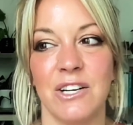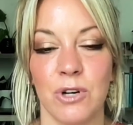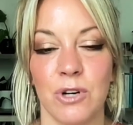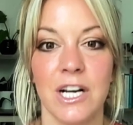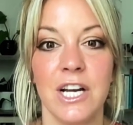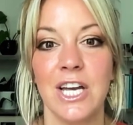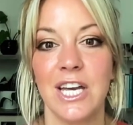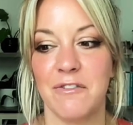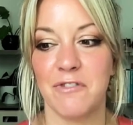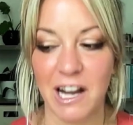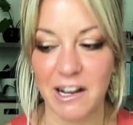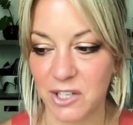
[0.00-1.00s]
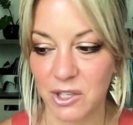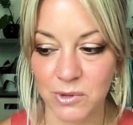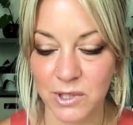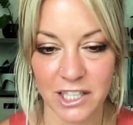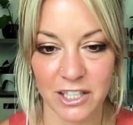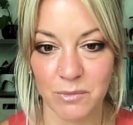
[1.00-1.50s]
Or if you're having a
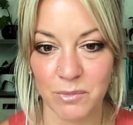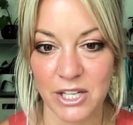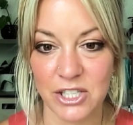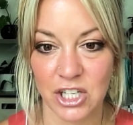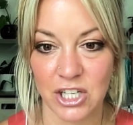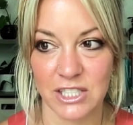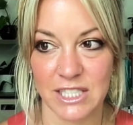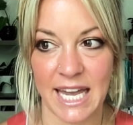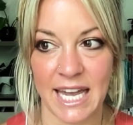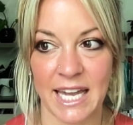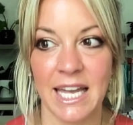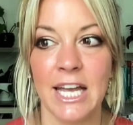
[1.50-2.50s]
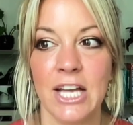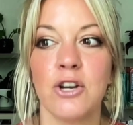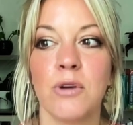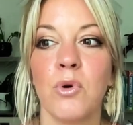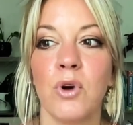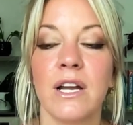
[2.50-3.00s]
really good blood sugar day, you're
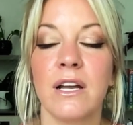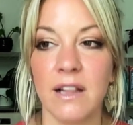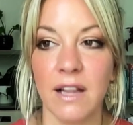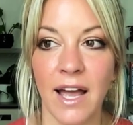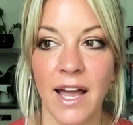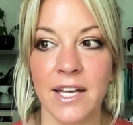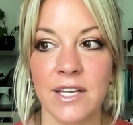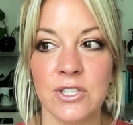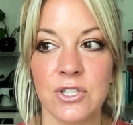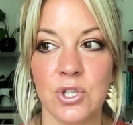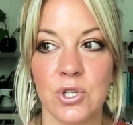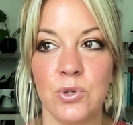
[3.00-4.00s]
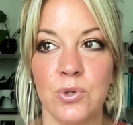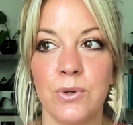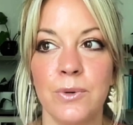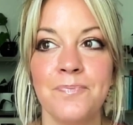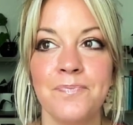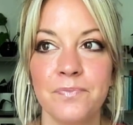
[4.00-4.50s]
more inclined to
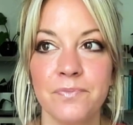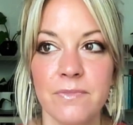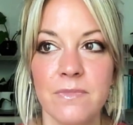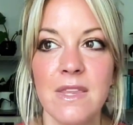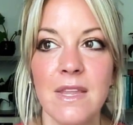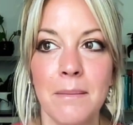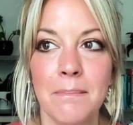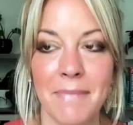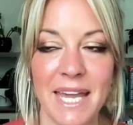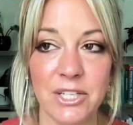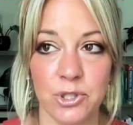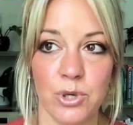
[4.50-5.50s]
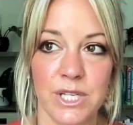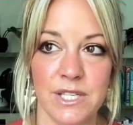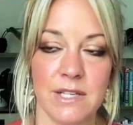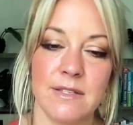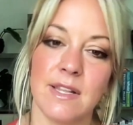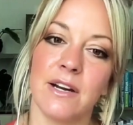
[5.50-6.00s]
make
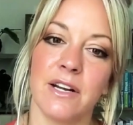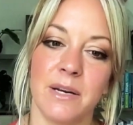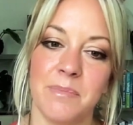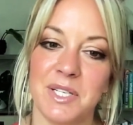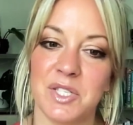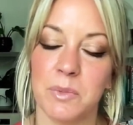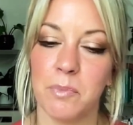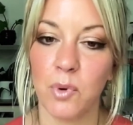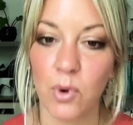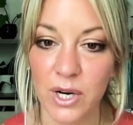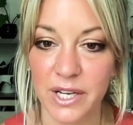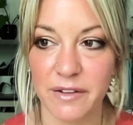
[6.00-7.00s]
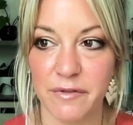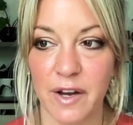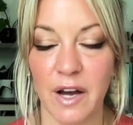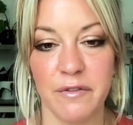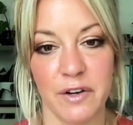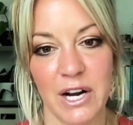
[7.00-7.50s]
choices that are going to be supportive
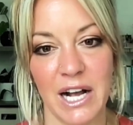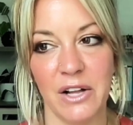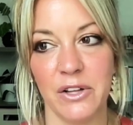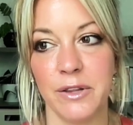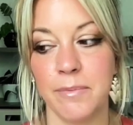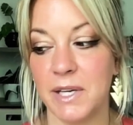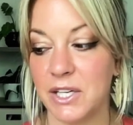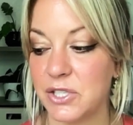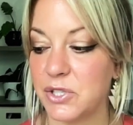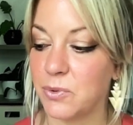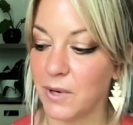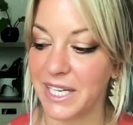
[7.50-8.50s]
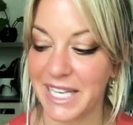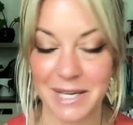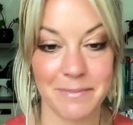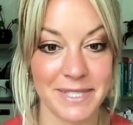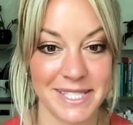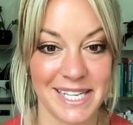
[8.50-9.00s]
of your health because you want to keep
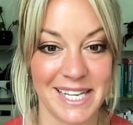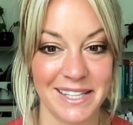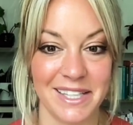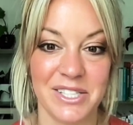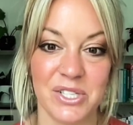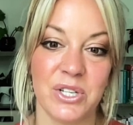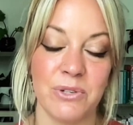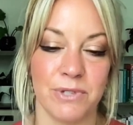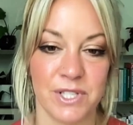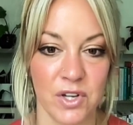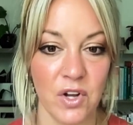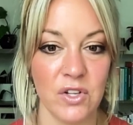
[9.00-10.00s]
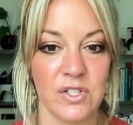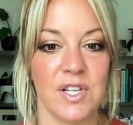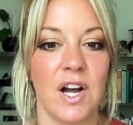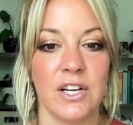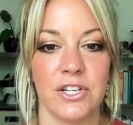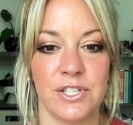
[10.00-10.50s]
seeing these good results
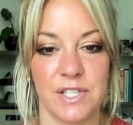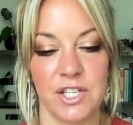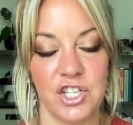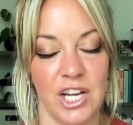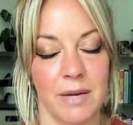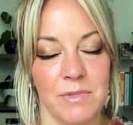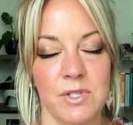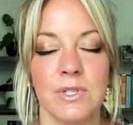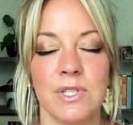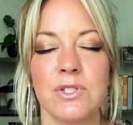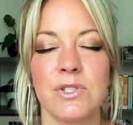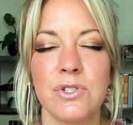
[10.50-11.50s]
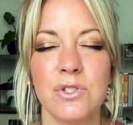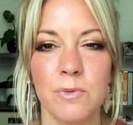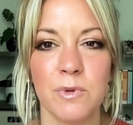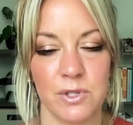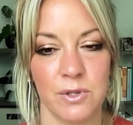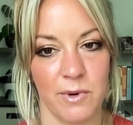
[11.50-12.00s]
on your CGM. So it's
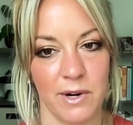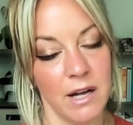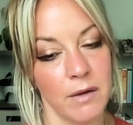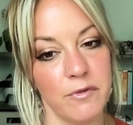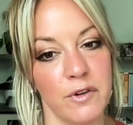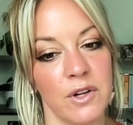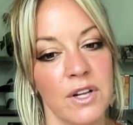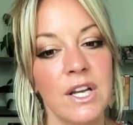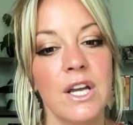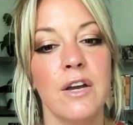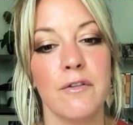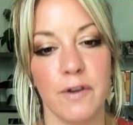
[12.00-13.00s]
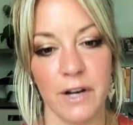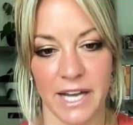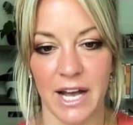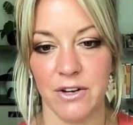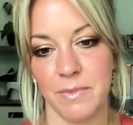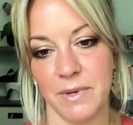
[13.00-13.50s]
super, super helpful for
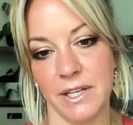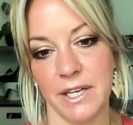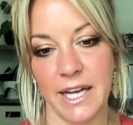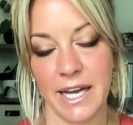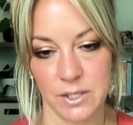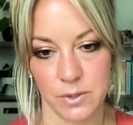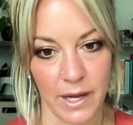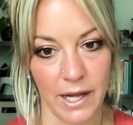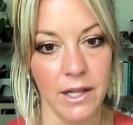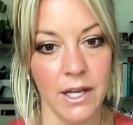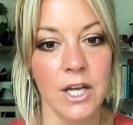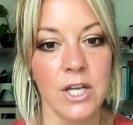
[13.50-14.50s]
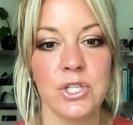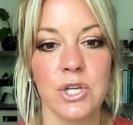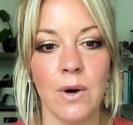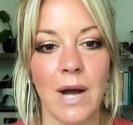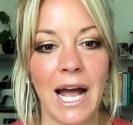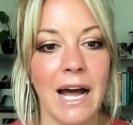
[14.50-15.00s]
accountability as well.
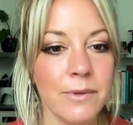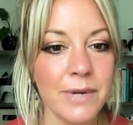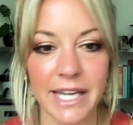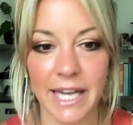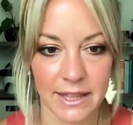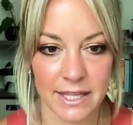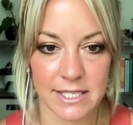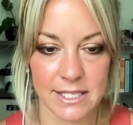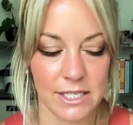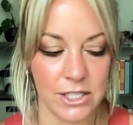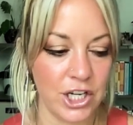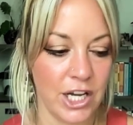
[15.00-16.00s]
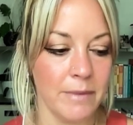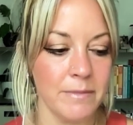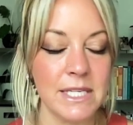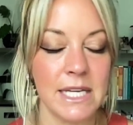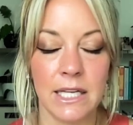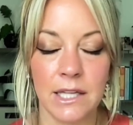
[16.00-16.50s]
So how do we get these CGMs?
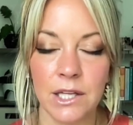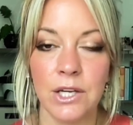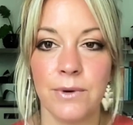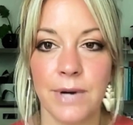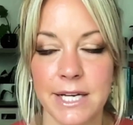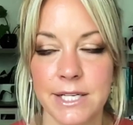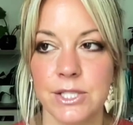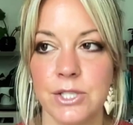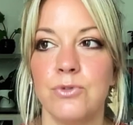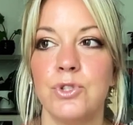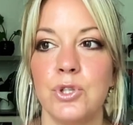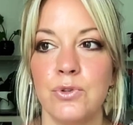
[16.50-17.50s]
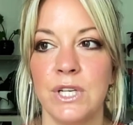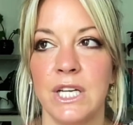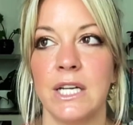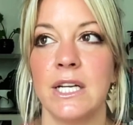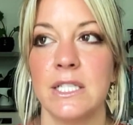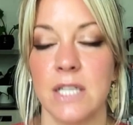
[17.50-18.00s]
In the US, you do
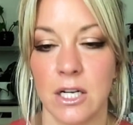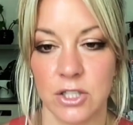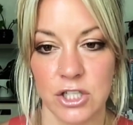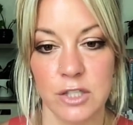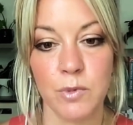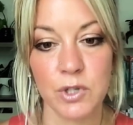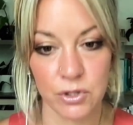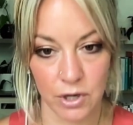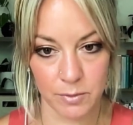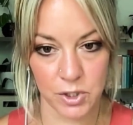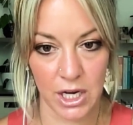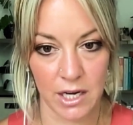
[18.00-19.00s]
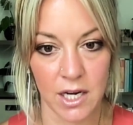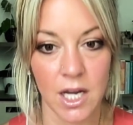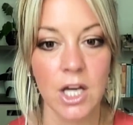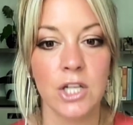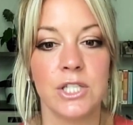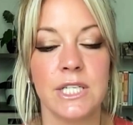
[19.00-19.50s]
need a doctor's prescription
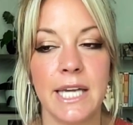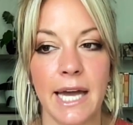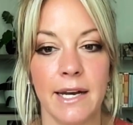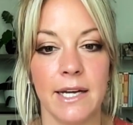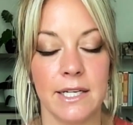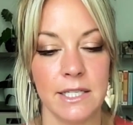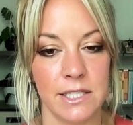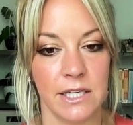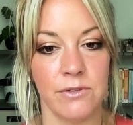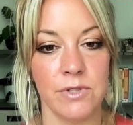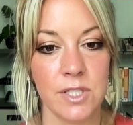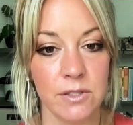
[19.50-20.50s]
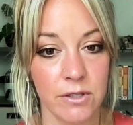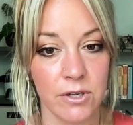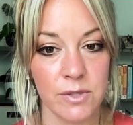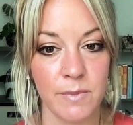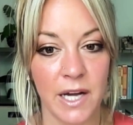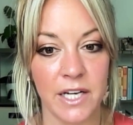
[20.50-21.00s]
to get a continuous
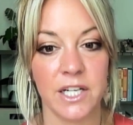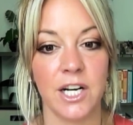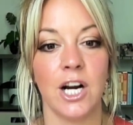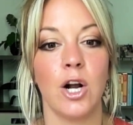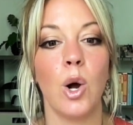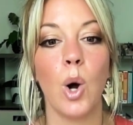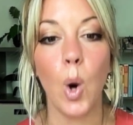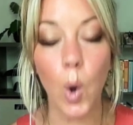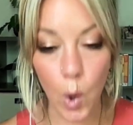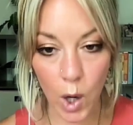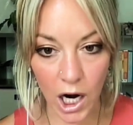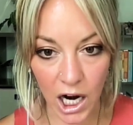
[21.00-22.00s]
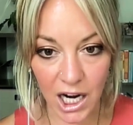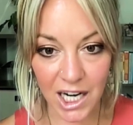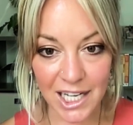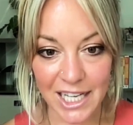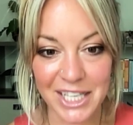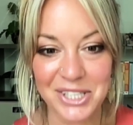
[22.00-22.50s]
glucose monitor, or
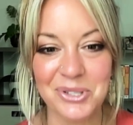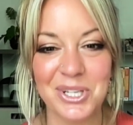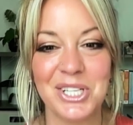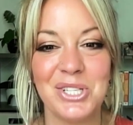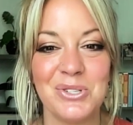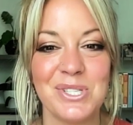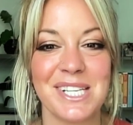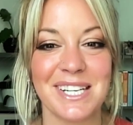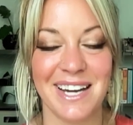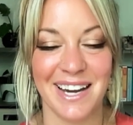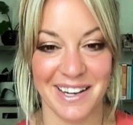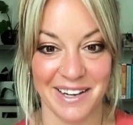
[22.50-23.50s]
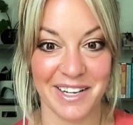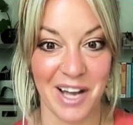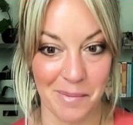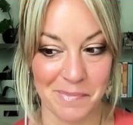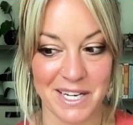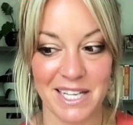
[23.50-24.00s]
you can use a
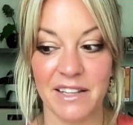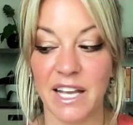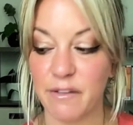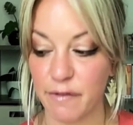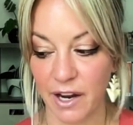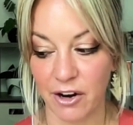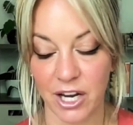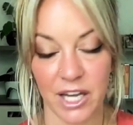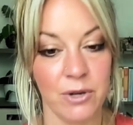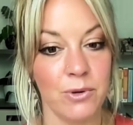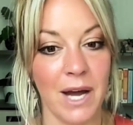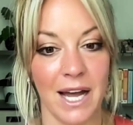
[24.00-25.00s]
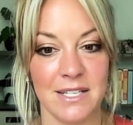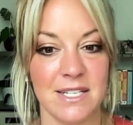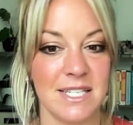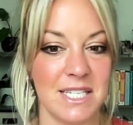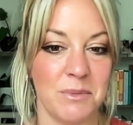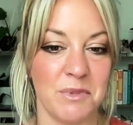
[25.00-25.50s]
company like Veri, who has a
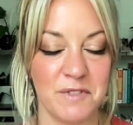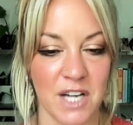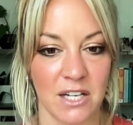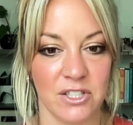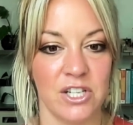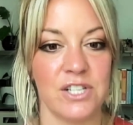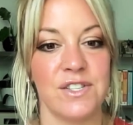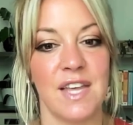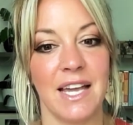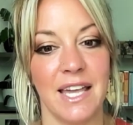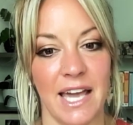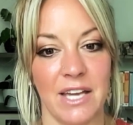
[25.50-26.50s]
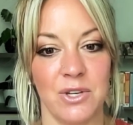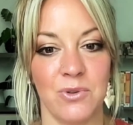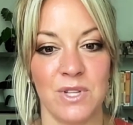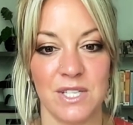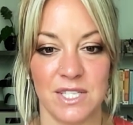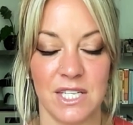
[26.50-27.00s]
team of doctors that get you
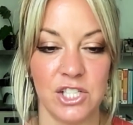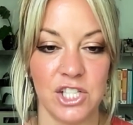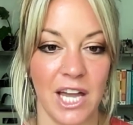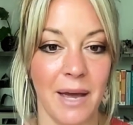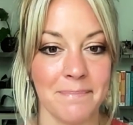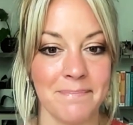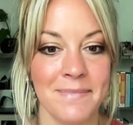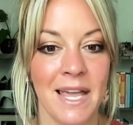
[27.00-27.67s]
the CGM.